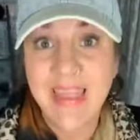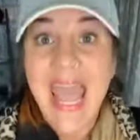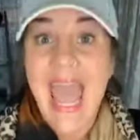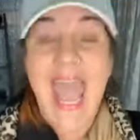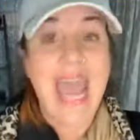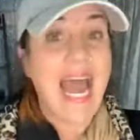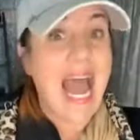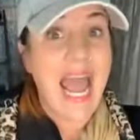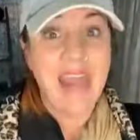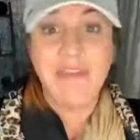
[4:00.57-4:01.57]
And
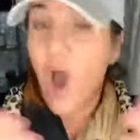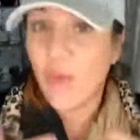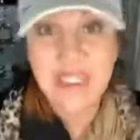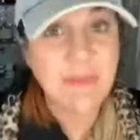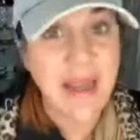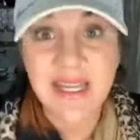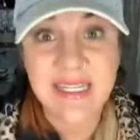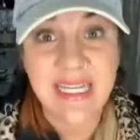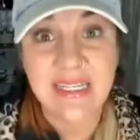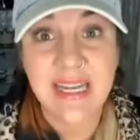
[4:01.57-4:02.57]
I've always been
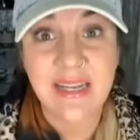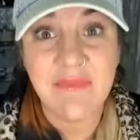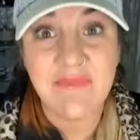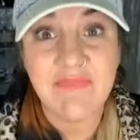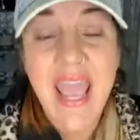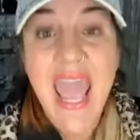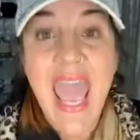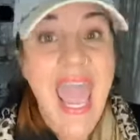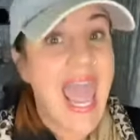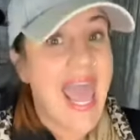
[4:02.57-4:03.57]
consistent.
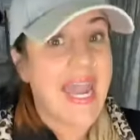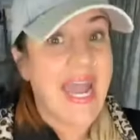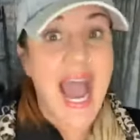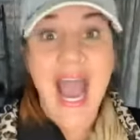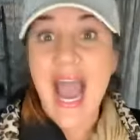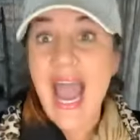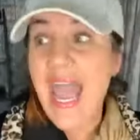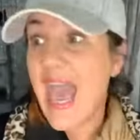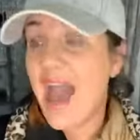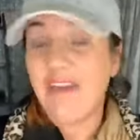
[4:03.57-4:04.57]
And I
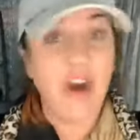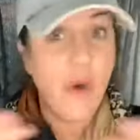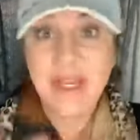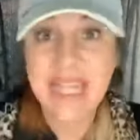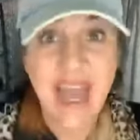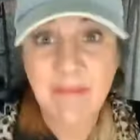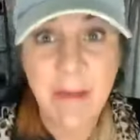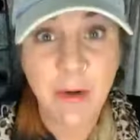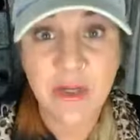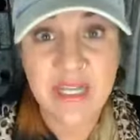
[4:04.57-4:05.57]
have always had my
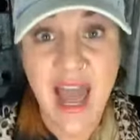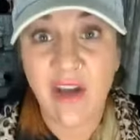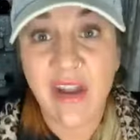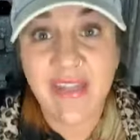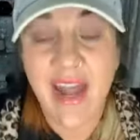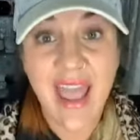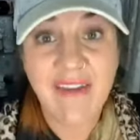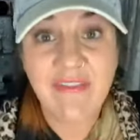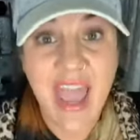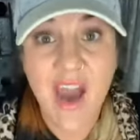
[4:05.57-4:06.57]
personality that I have
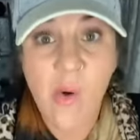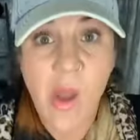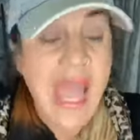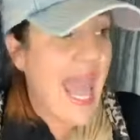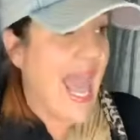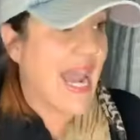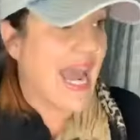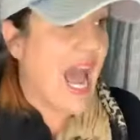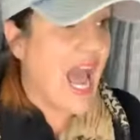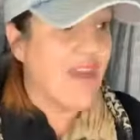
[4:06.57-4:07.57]
now. And I've